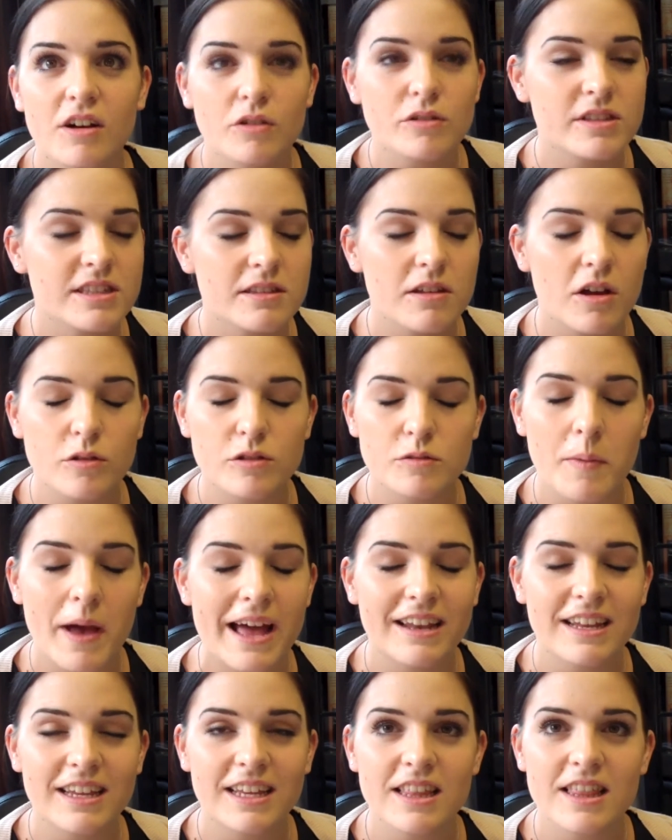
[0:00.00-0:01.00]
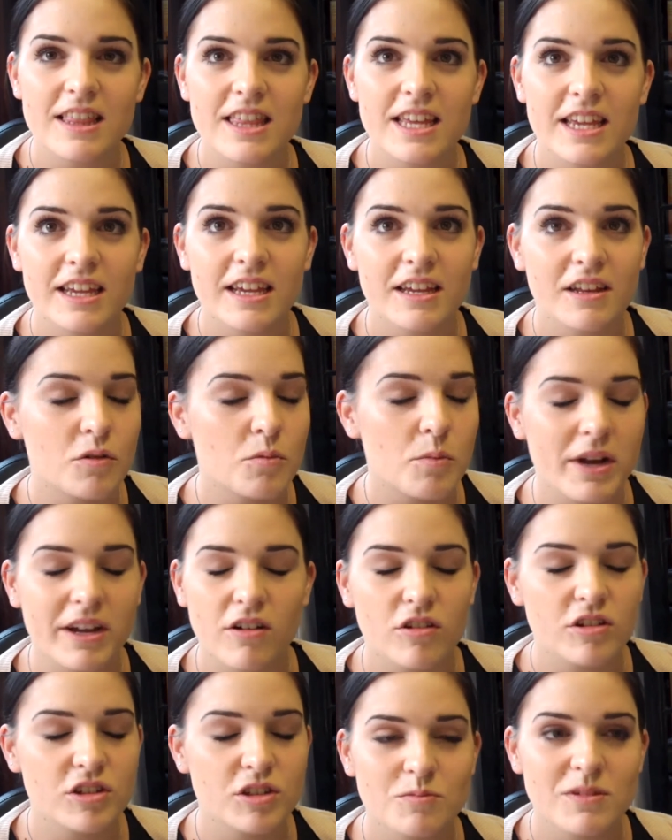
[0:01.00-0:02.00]
I was panicking, thinking, oh my
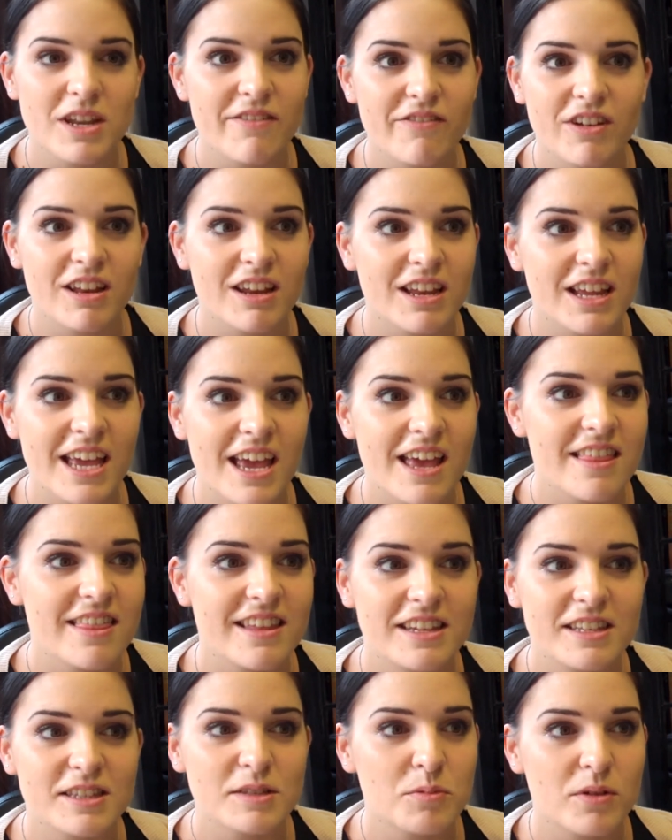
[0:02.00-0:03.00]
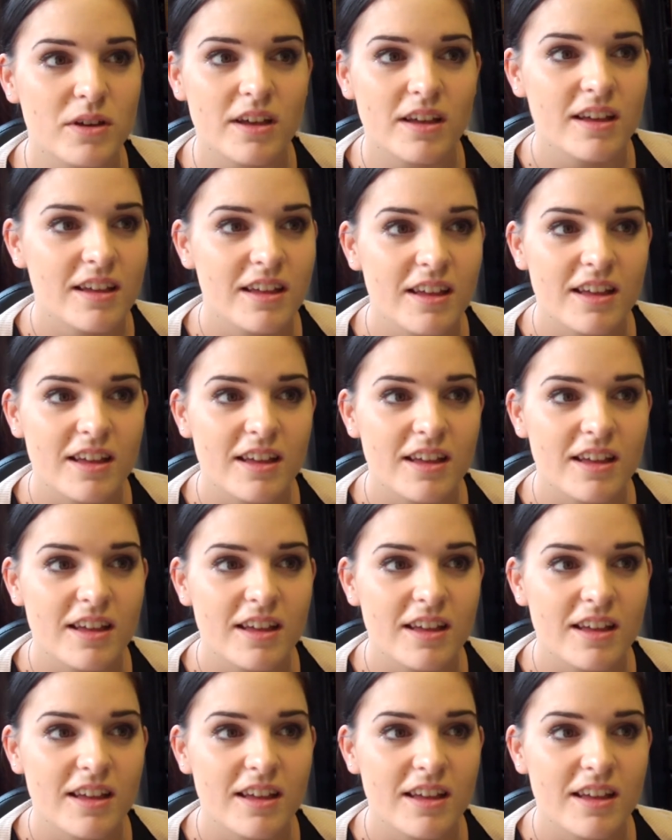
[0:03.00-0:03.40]
gosh, I'm never going to get this, but...